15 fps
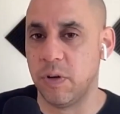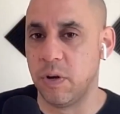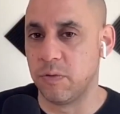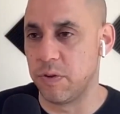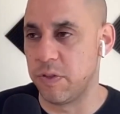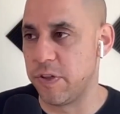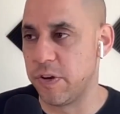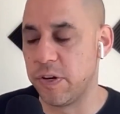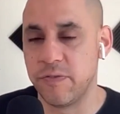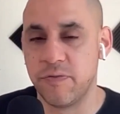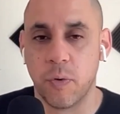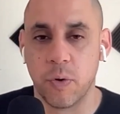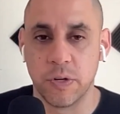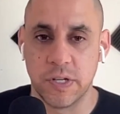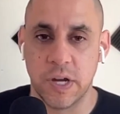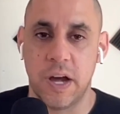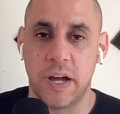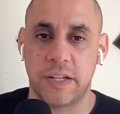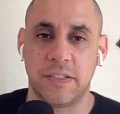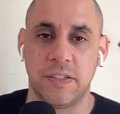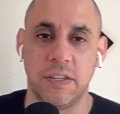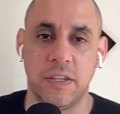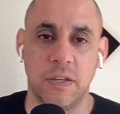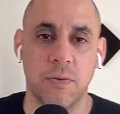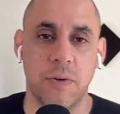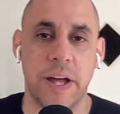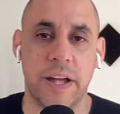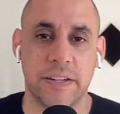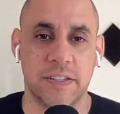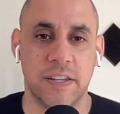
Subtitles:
over 34 docks in the US,